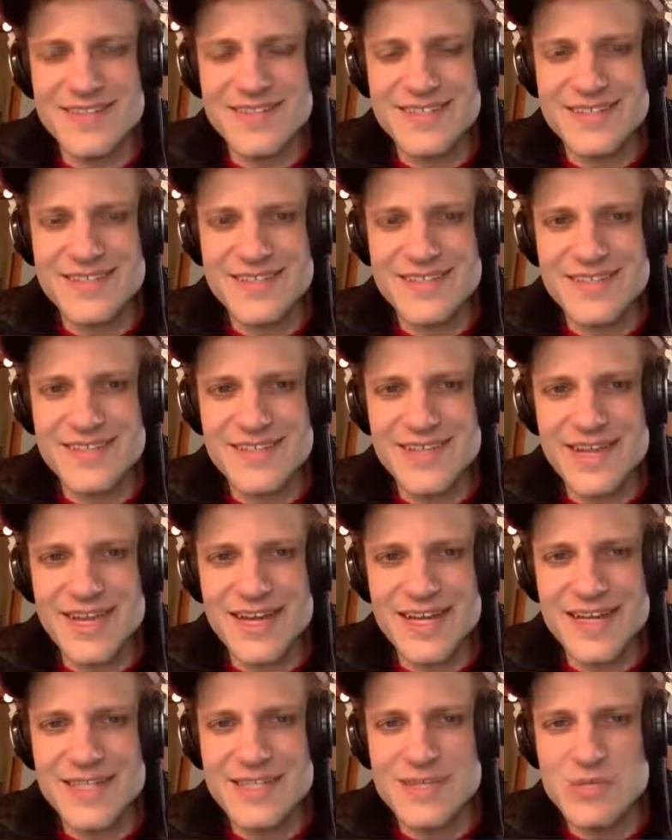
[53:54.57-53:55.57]

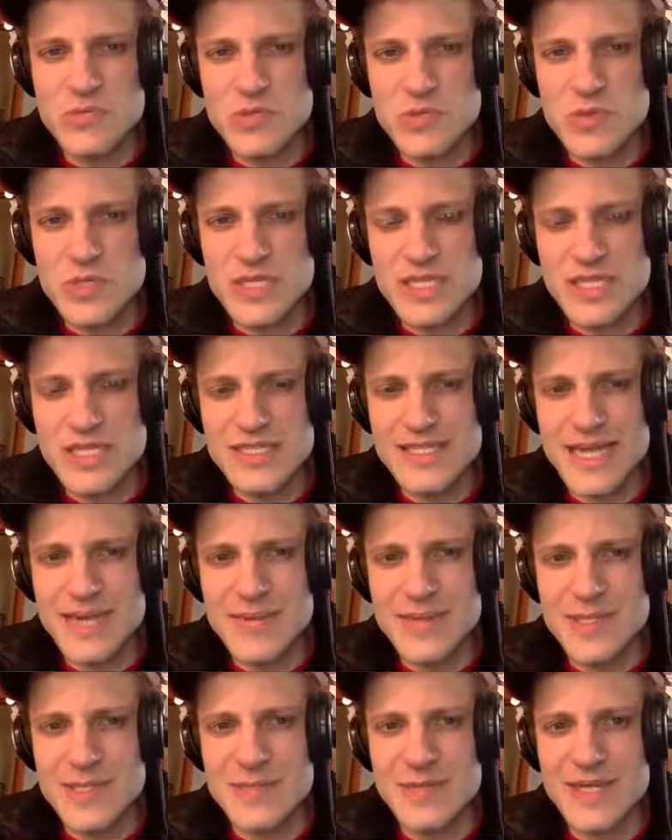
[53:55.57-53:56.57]
it is really damn
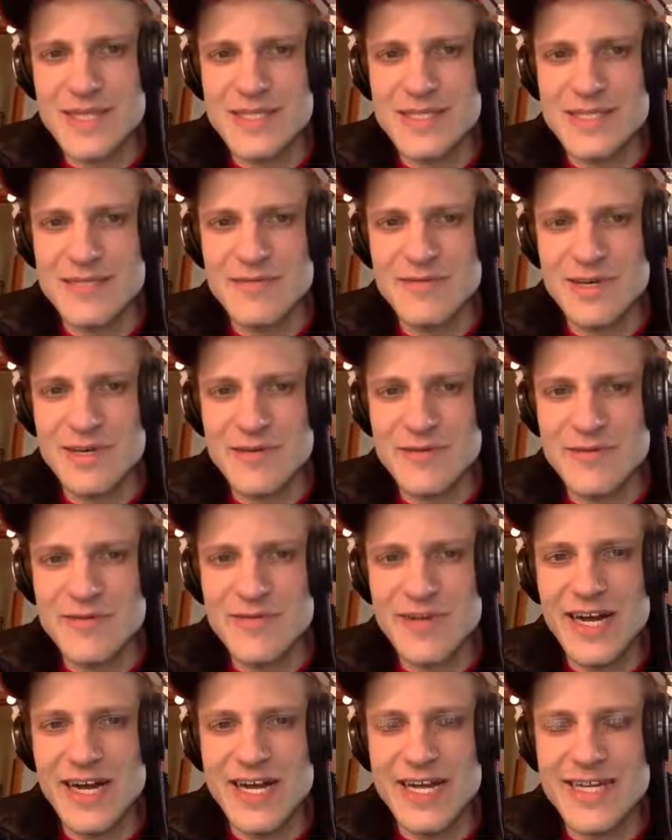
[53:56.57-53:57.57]
expensive on
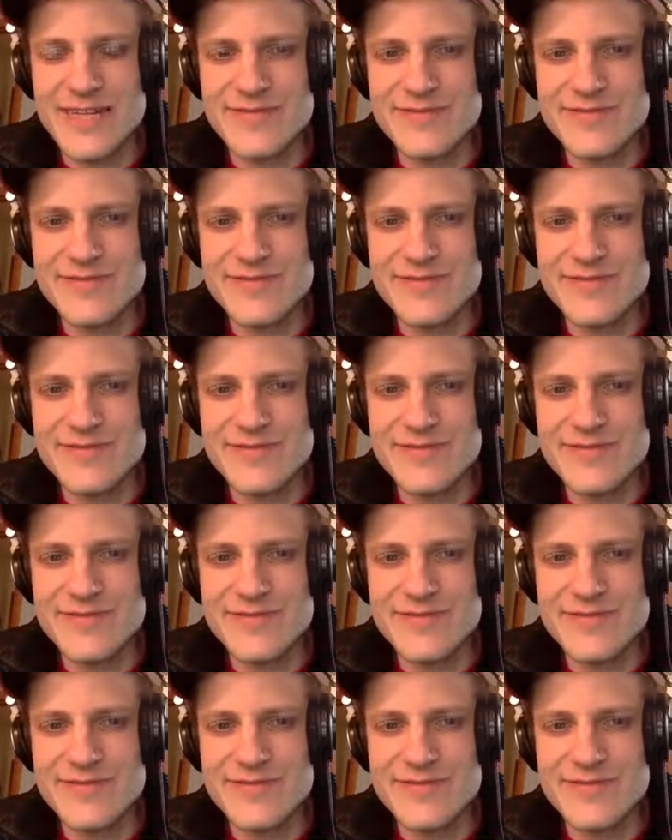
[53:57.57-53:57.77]
5.